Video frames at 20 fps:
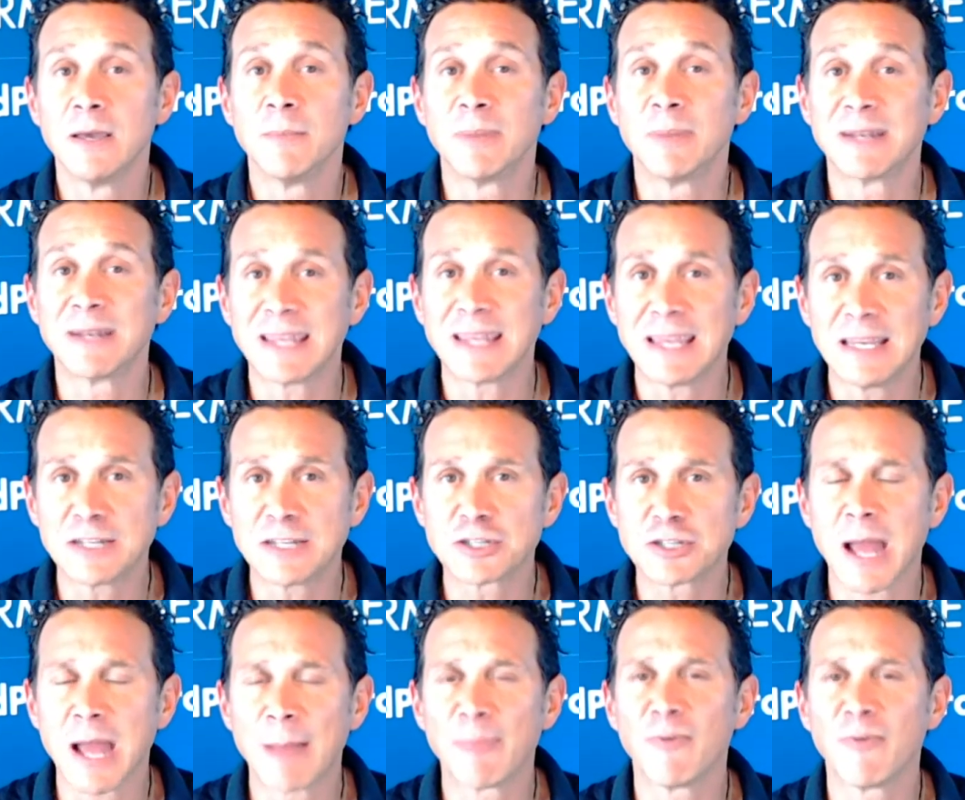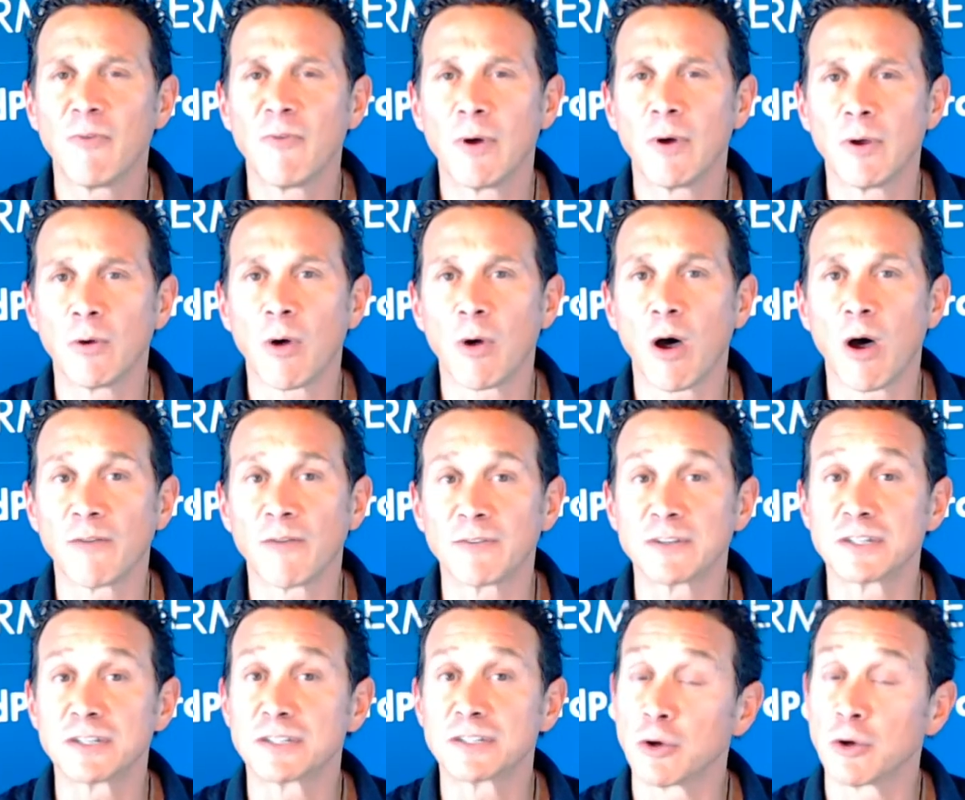But each type of oil
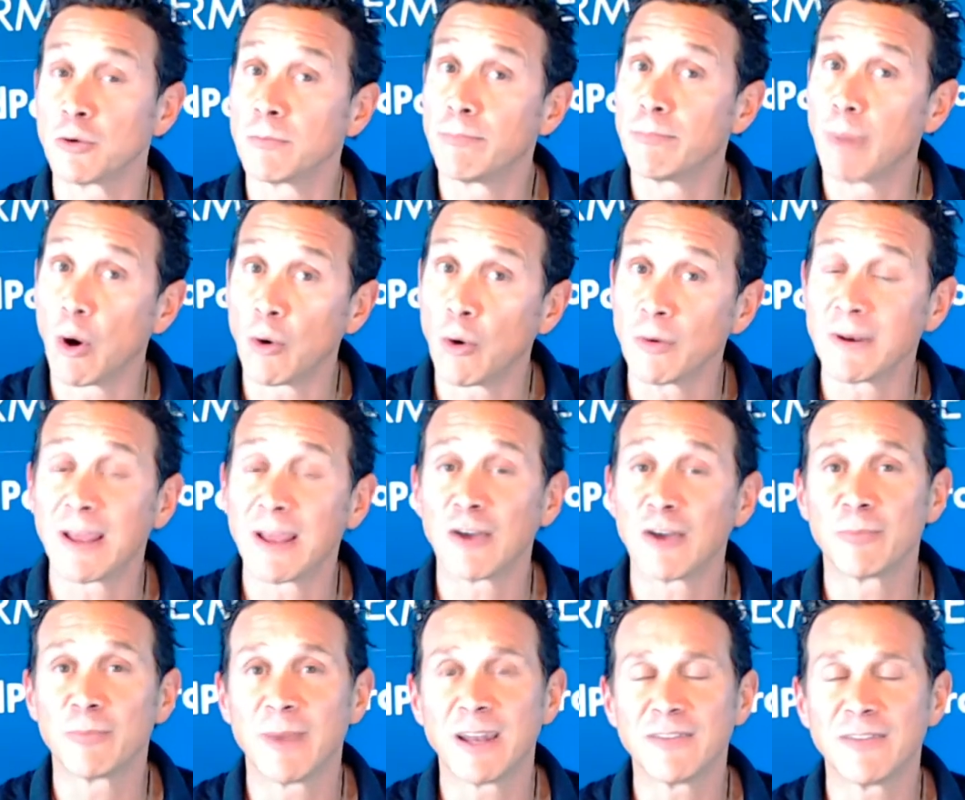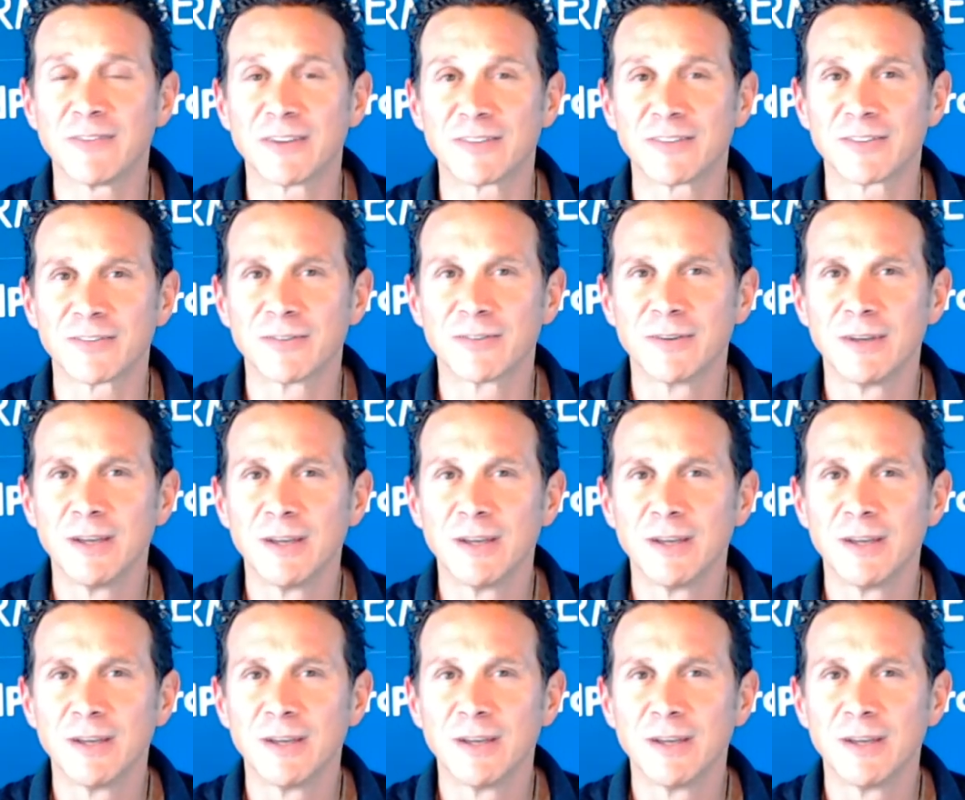offers its own potent health benefits.